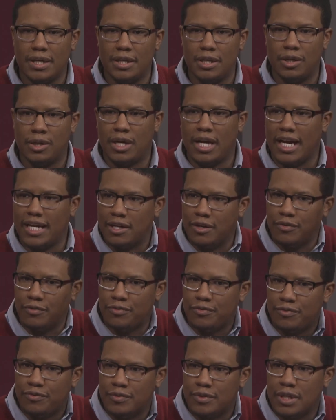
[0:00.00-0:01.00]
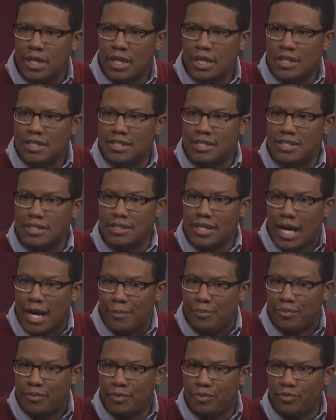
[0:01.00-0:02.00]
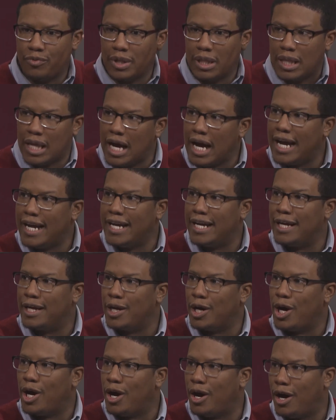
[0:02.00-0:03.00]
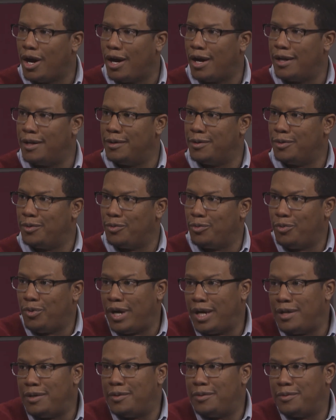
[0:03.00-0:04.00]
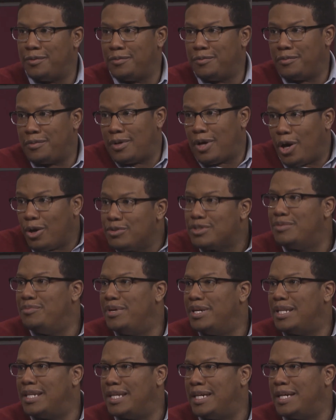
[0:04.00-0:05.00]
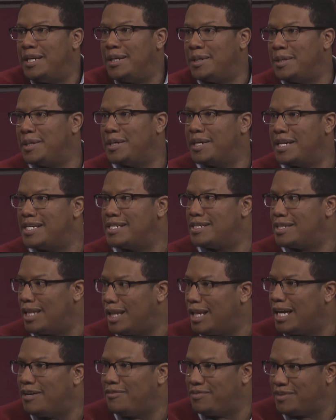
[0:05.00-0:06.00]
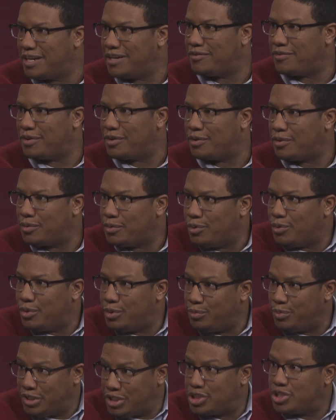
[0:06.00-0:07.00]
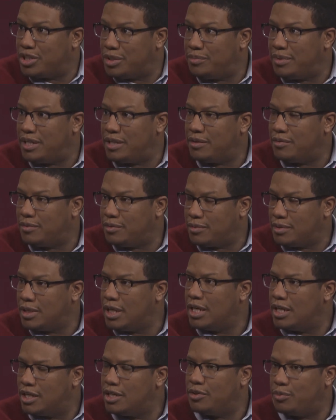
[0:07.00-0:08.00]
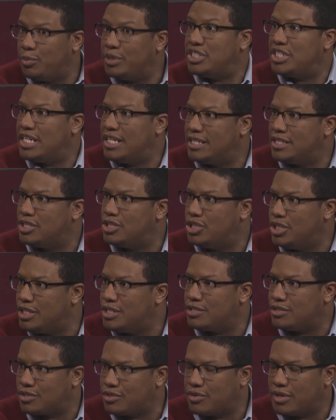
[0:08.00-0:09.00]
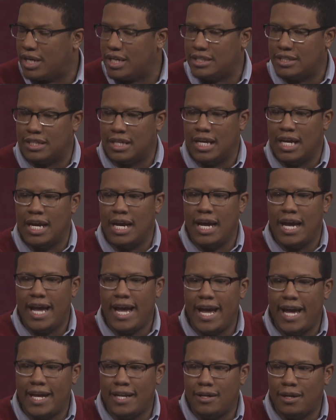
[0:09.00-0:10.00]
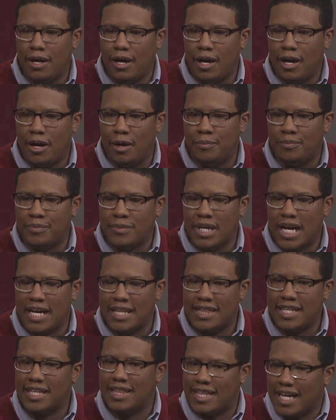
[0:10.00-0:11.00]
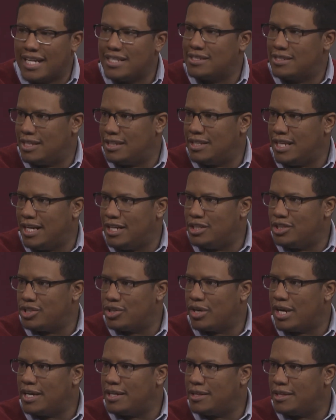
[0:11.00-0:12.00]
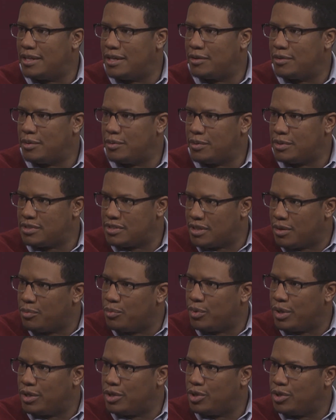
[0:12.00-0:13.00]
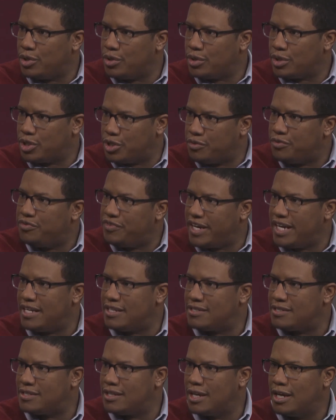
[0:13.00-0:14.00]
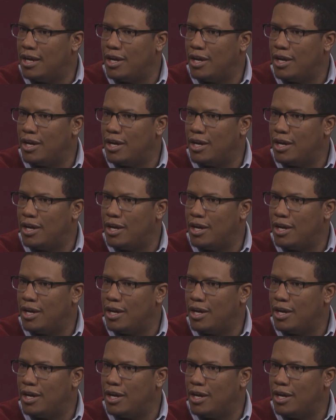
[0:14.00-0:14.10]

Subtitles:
you kind of stop relying on what ultimately is the life giver, which could be, which is Jesus Christ. And I think that's the danger I think someone could face